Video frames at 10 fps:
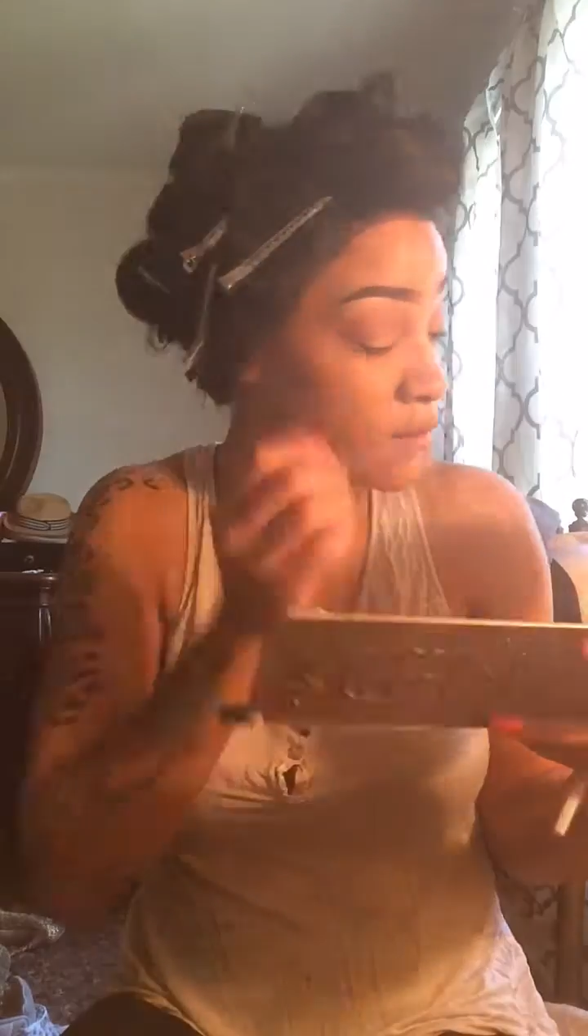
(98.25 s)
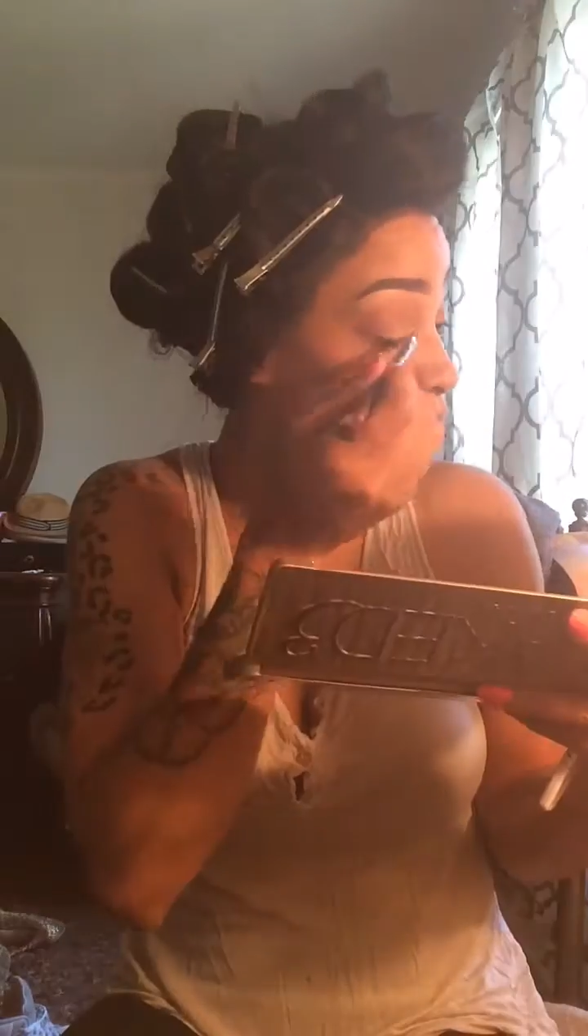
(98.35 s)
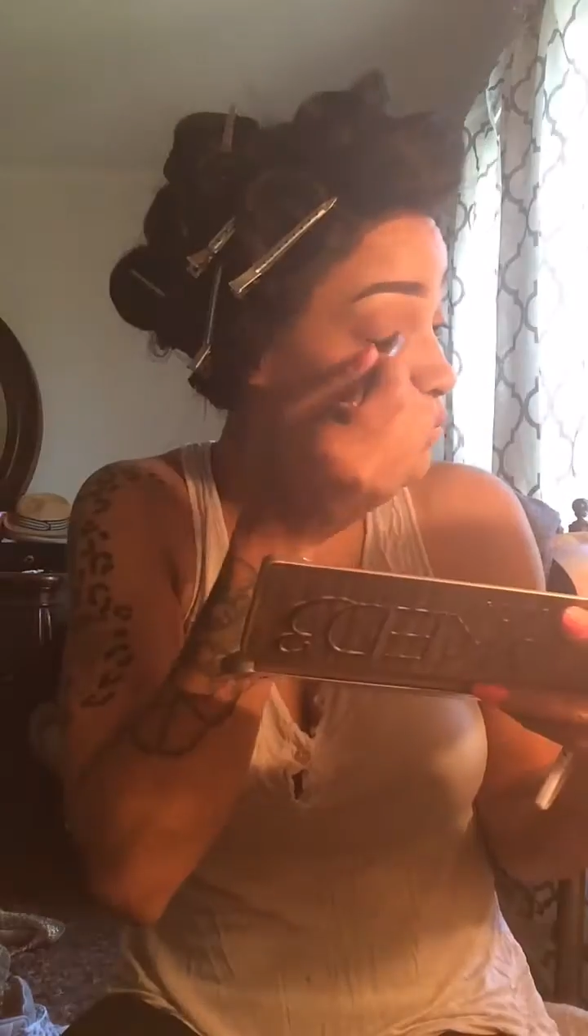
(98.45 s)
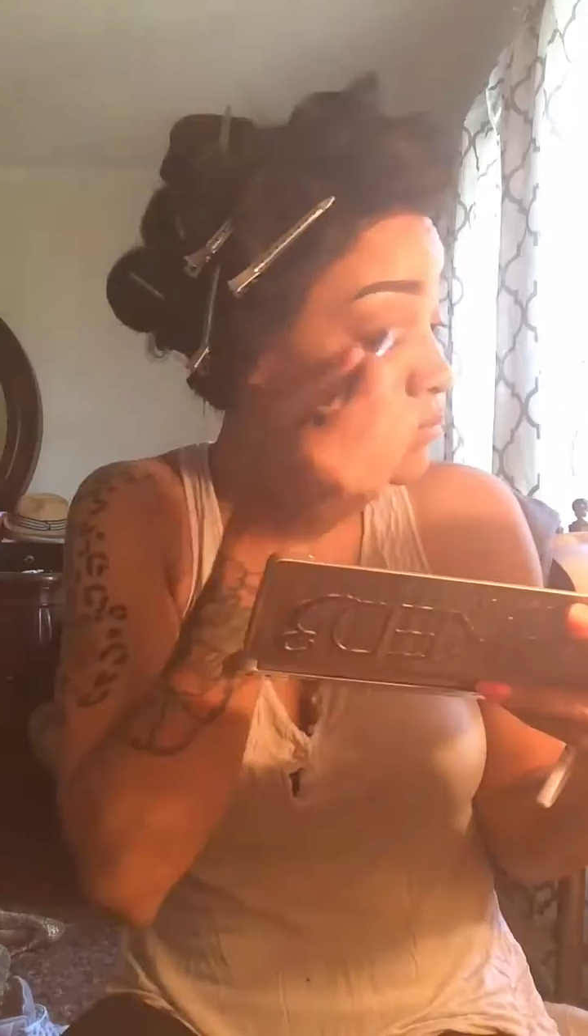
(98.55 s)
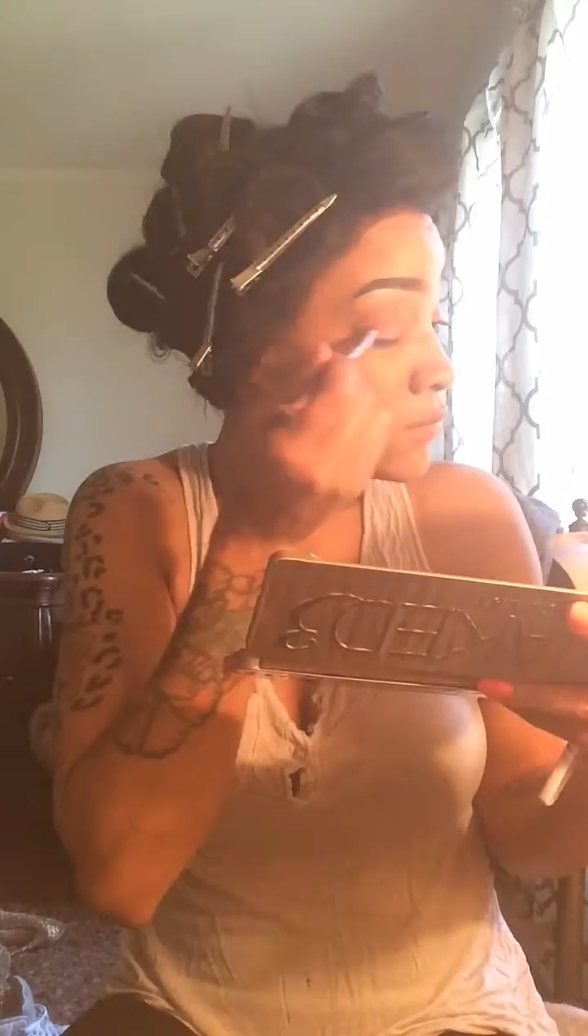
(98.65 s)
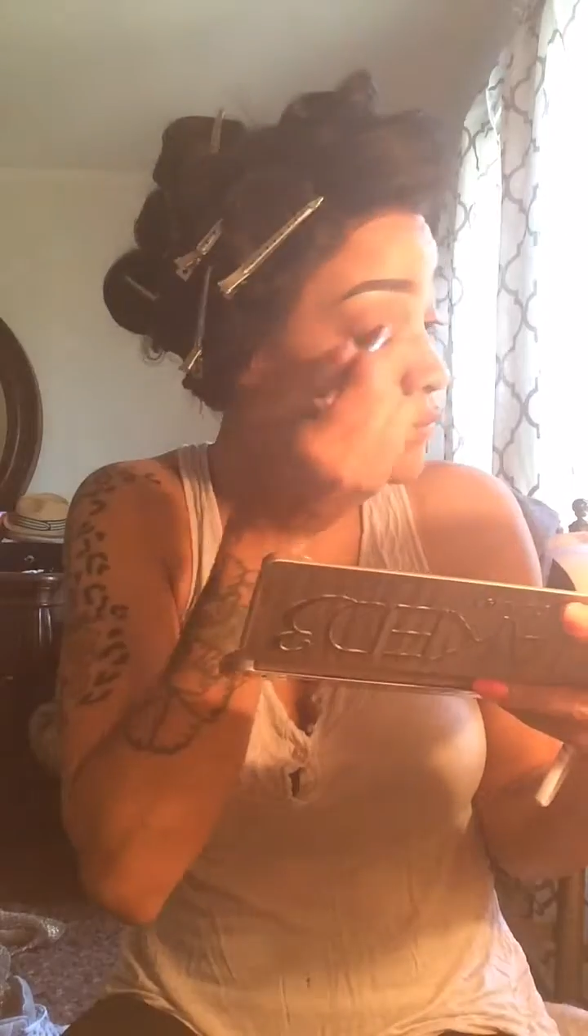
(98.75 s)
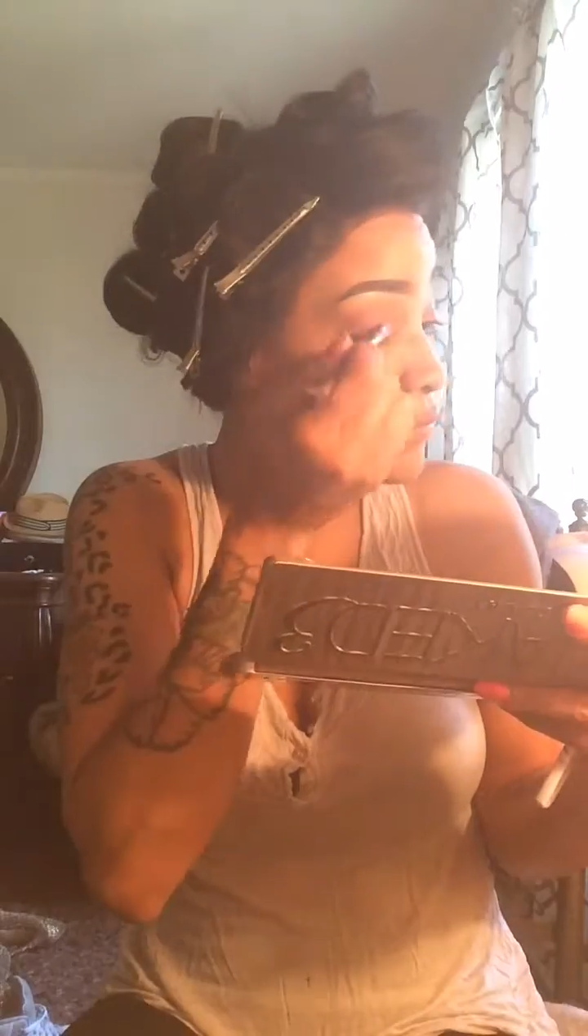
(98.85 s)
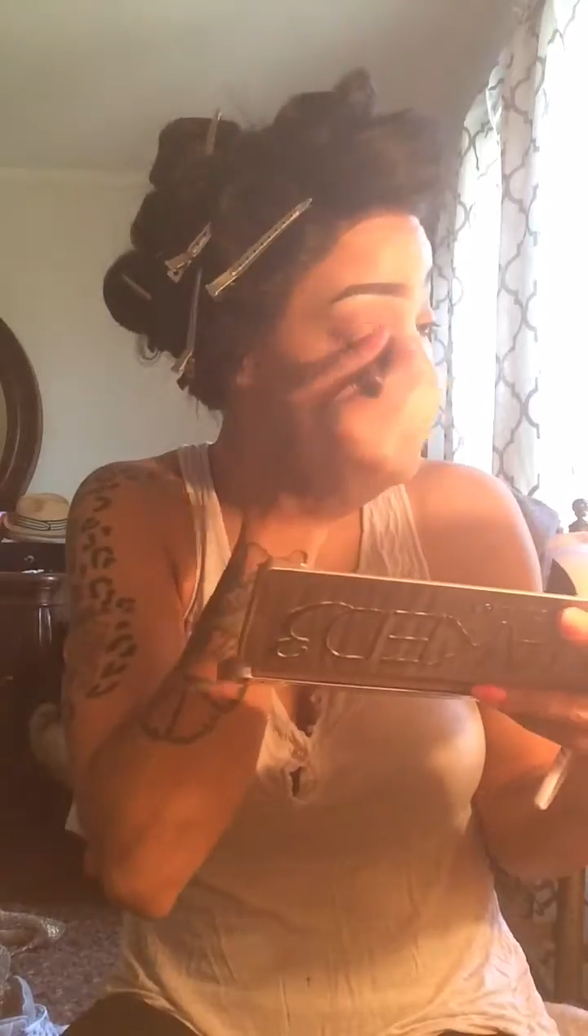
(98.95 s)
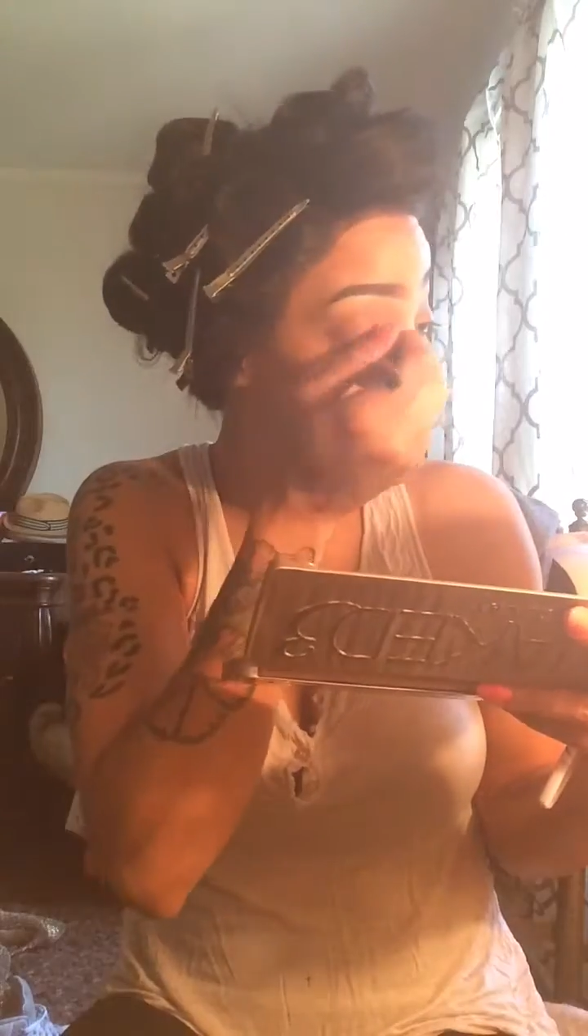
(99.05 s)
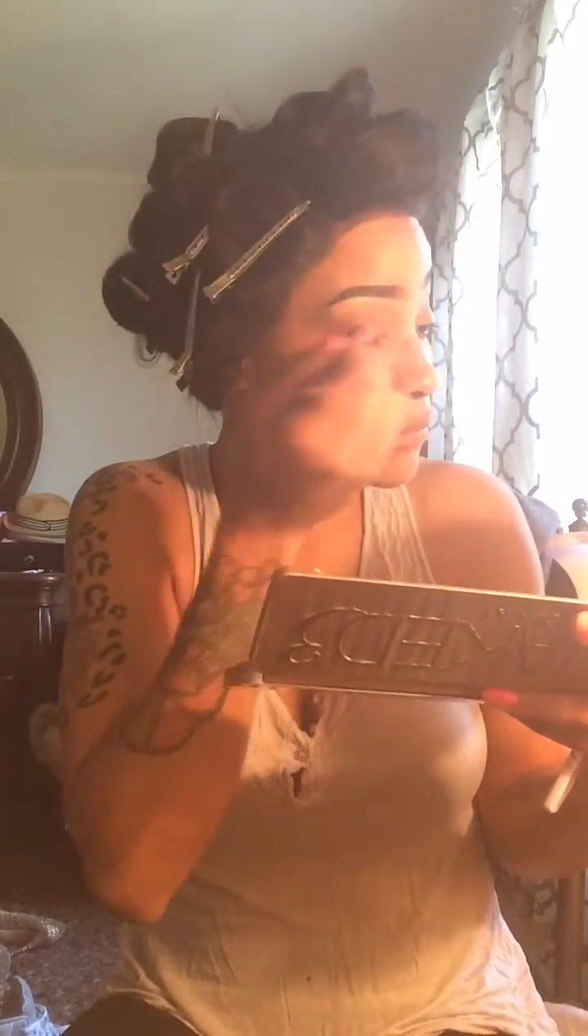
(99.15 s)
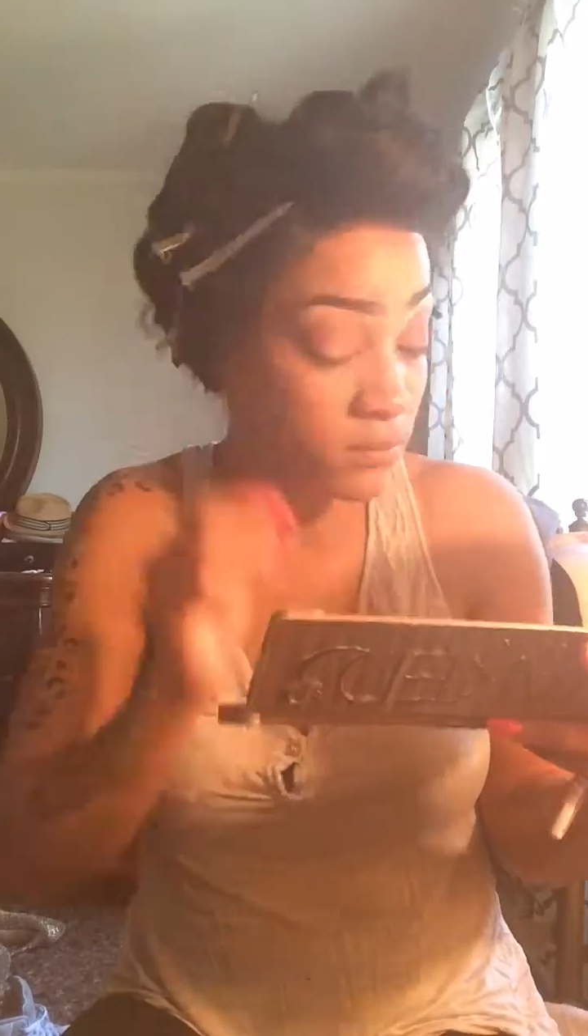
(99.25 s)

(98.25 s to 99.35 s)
all over my lid.